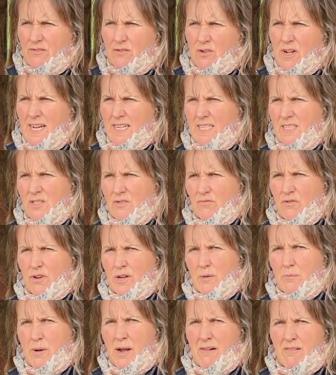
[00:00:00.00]
tract as
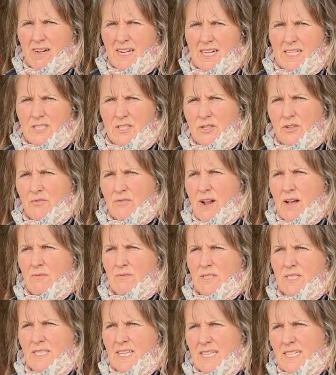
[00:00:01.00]
running parallel to the ground,
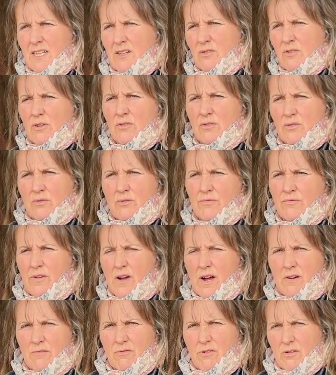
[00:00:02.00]
and then you'll not go
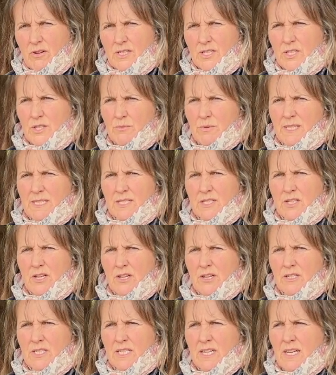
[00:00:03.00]
far wrong as you
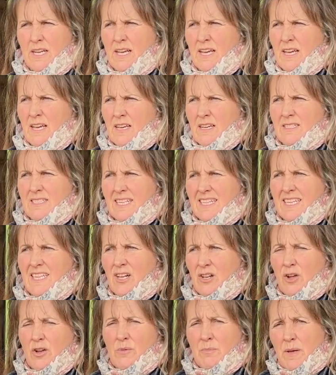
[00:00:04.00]
insert. Because I think a
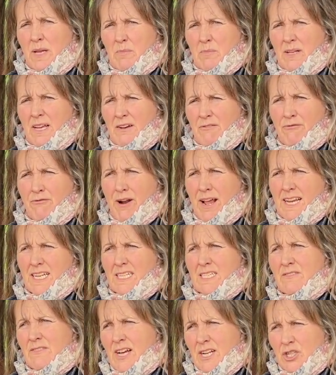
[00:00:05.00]
lot of people get frightened
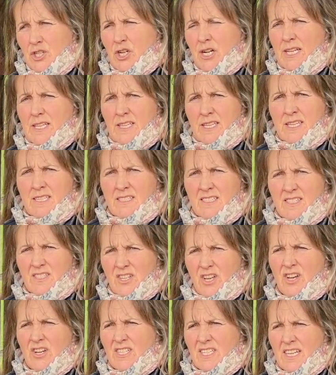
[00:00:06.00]
of actually the
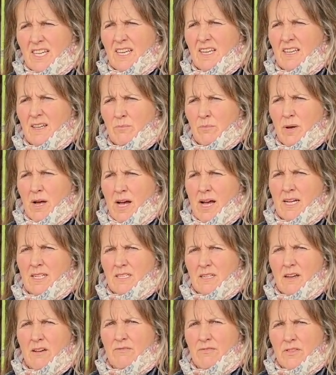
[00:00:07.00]
inserting part
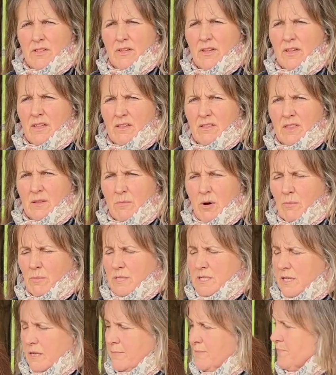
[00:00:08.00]
of the thermometer.